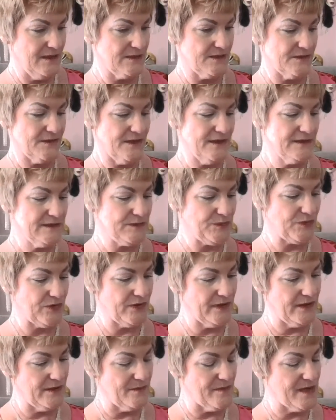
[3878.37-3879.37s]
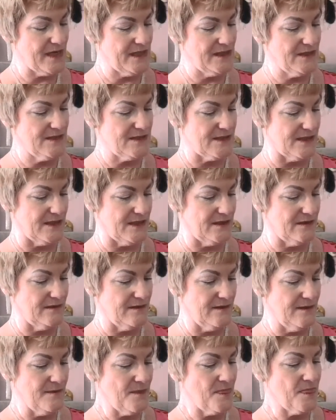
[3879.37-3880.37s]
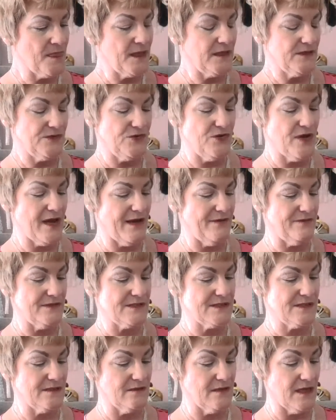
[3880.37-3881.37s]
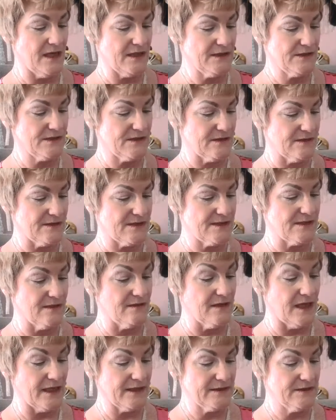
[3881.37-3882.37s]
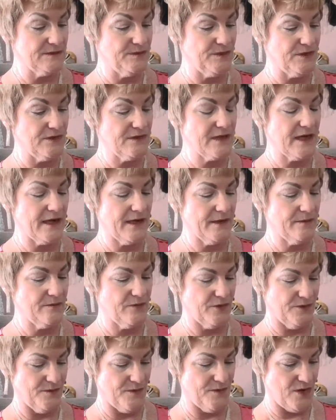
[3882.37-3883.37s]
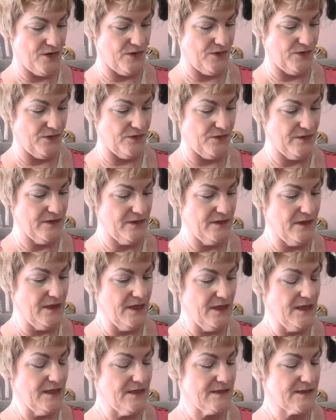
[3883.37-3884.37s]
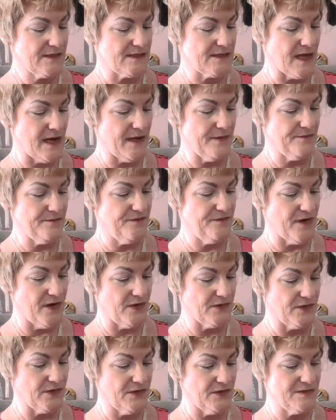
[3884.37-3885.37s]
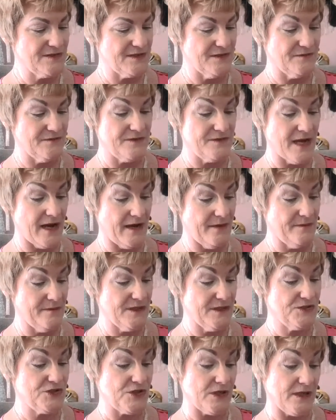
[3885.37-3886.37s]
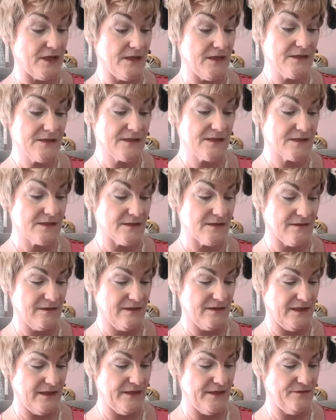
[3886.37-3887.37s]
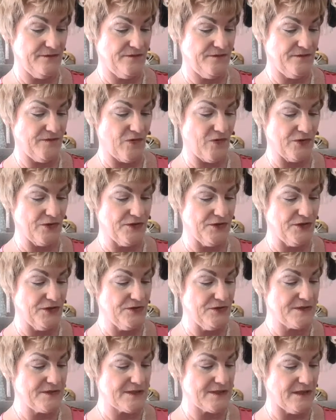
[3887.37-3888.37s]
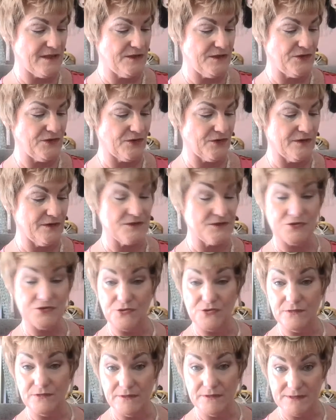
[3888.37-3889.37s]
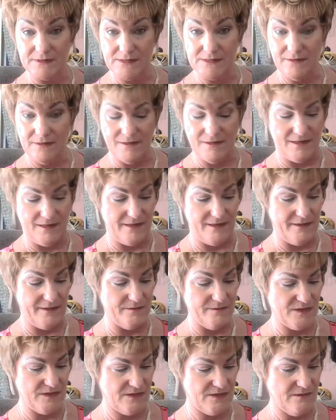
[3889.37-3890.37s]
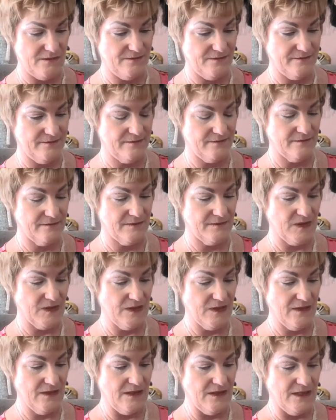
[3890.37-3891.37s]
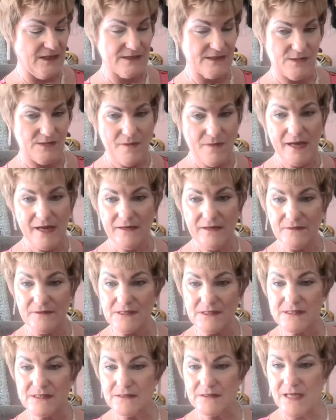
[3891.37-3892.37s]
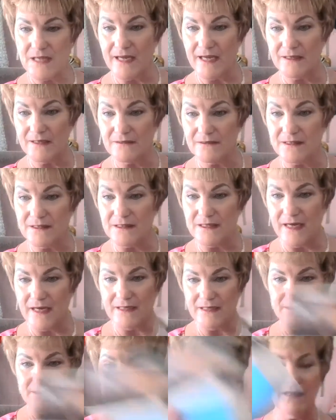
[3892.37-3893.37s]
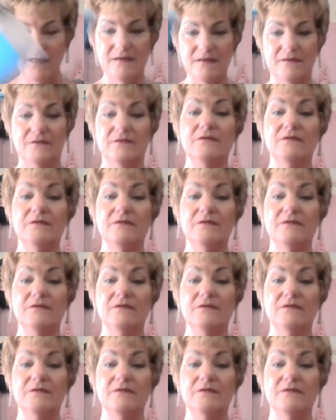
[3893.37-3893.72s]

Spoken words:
So that's pretty amazing. You have a selectable camera mode, Snap photos of damage instantly for use in your insurance claims. So, man, this is handy dandy.